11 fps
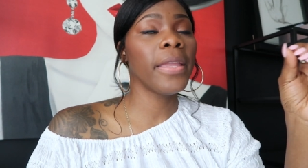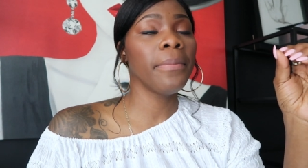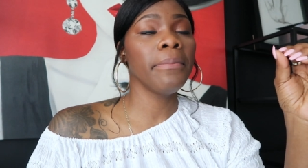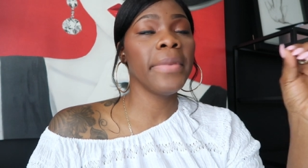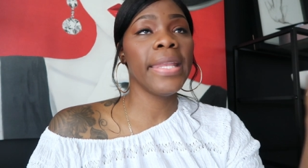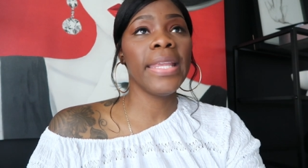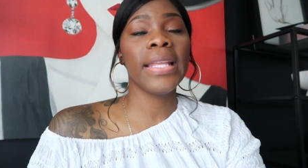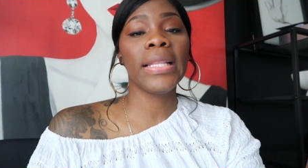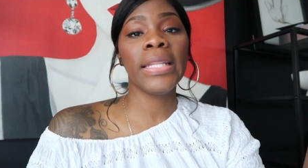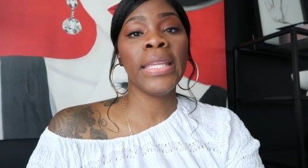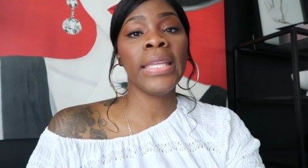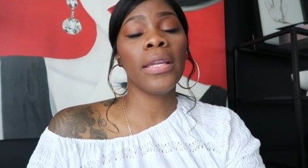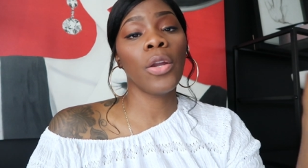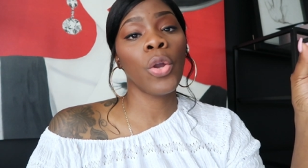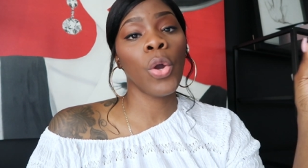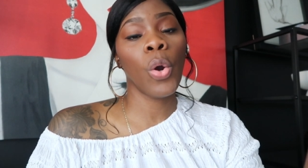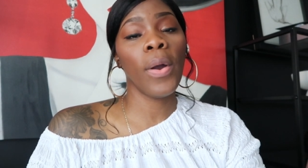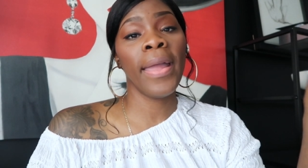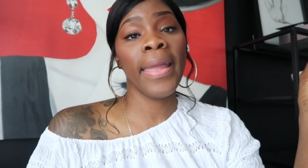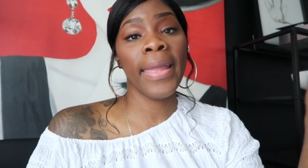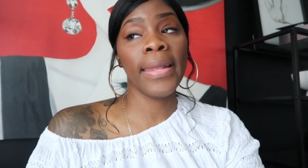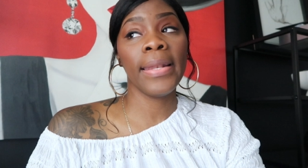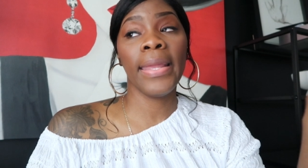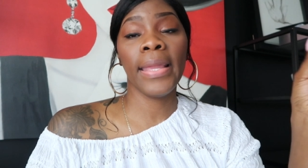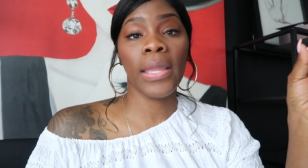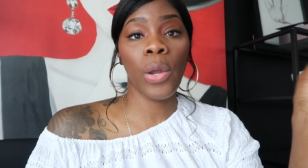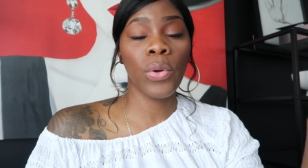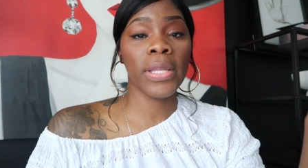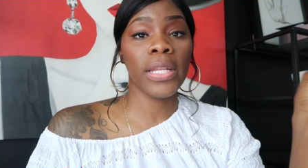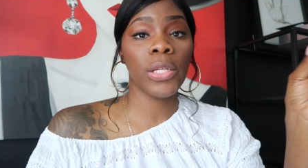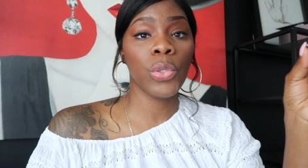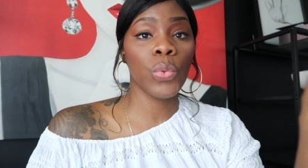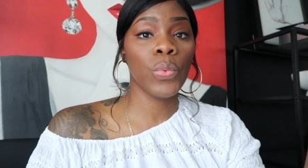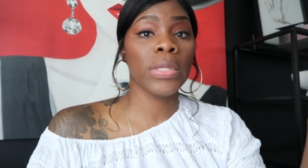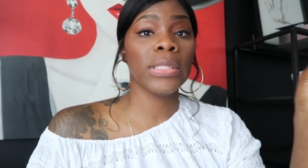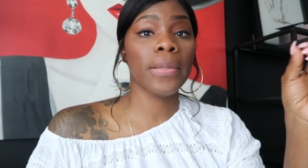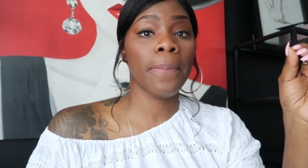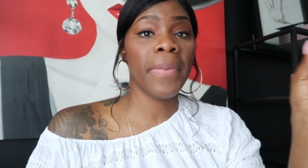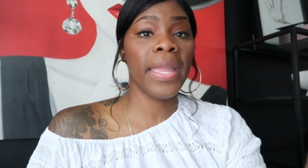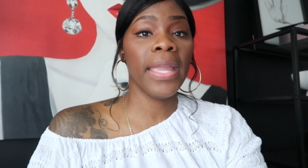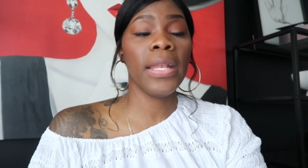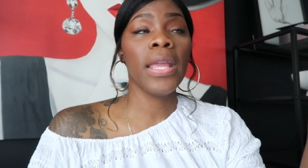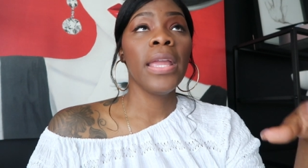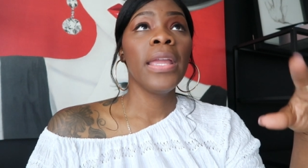immediately go ahead and go get new ones made